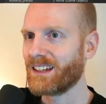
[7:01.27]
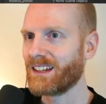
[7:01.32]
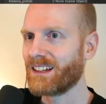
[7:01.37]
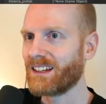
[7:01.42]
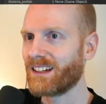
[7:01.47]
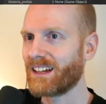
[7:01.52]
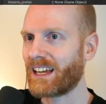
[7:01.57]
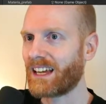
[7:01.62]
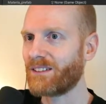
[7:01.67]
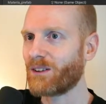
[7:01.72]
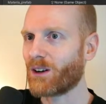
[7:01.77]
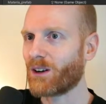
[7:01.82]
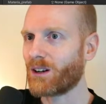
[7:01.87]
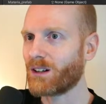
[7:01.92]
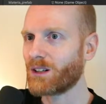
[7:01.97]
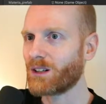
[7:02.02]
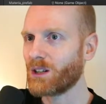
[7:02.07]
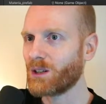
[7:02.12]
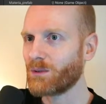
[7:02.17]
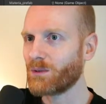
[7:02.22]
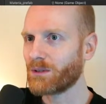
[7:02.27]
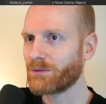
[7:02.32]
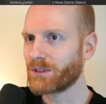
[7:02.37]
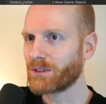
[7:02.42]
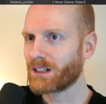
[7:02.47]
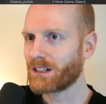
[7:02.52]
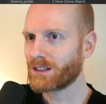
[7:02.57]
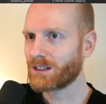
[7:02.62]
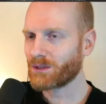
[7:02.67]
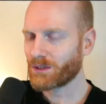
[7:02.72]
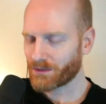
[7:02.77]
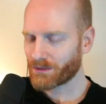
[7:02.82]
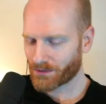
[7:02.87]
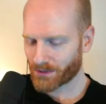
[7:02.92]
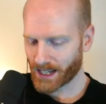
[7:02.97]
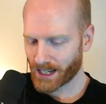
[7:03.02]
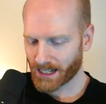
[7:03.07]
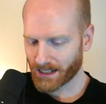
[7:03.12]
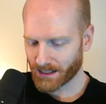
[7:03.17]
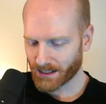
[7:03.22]
And we all know what we're gonna do on
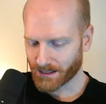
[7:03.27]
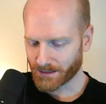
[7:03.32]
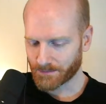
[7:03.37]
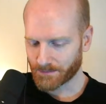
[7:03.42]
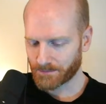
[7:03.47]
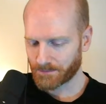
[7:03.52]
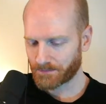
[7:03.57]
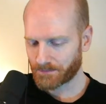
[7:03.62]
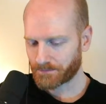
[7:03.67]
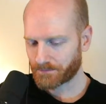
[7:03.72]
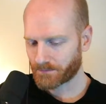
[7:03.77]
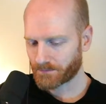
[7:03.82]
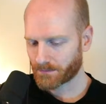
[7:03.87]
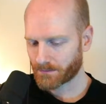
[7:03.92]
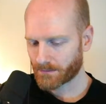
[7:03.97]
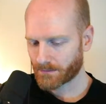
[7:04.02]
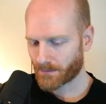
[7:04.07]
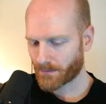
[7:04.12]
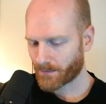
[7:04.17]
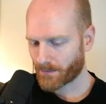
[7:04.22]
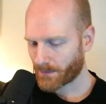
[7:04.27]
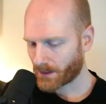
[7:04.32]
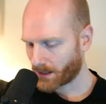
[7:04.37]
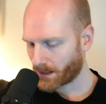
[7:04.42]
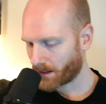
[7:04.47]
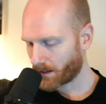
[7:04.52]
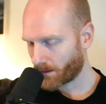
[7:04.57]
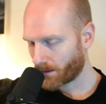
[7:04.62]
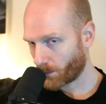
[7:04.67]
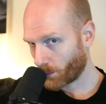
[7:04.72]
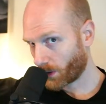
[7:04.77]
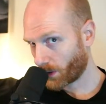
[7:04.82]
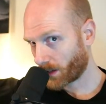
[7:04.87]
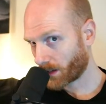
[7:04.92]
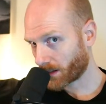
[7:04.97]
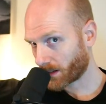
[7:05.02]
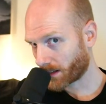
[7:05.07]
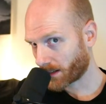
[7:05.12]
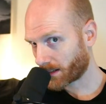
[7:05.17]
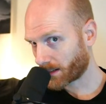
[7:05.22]
Friday. We're
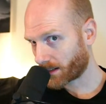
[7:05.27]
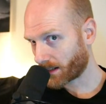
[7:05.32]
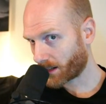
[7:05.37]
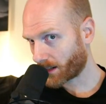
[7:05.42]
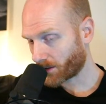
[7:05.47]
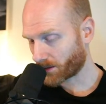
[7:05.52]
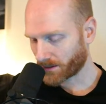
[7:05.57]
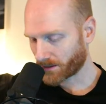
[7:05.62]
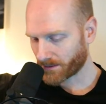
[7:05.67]
gonna get down.